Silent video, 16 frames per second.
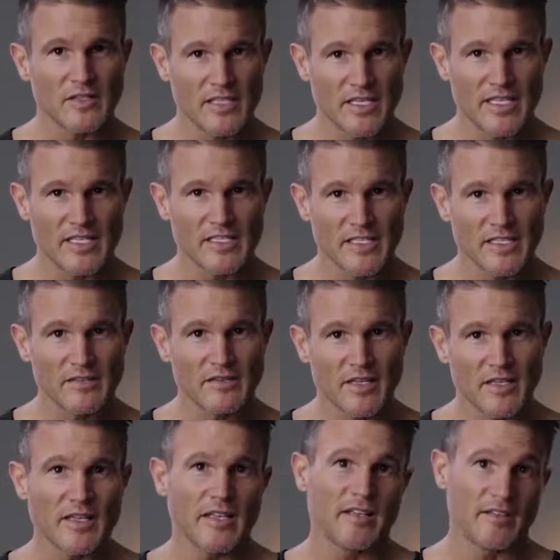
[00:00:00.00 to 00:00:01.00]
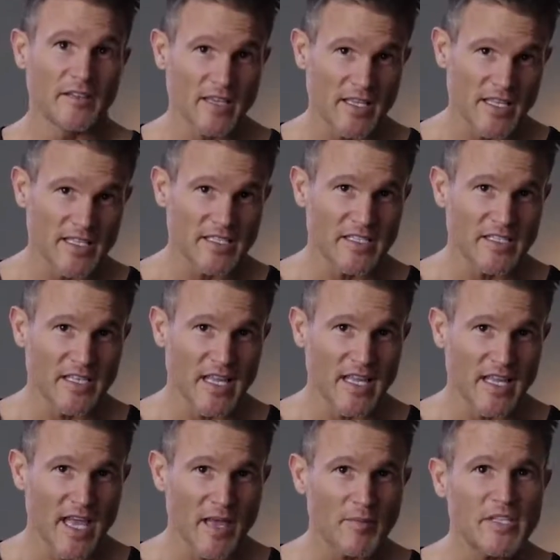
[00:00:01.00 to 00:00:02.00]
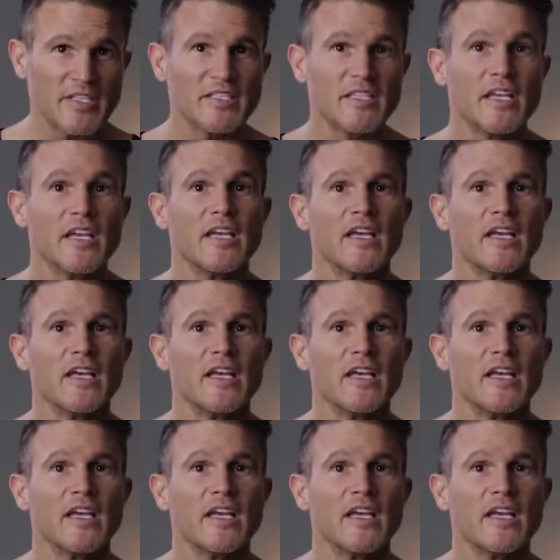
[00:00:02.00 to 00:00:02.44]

eating and eating day habits,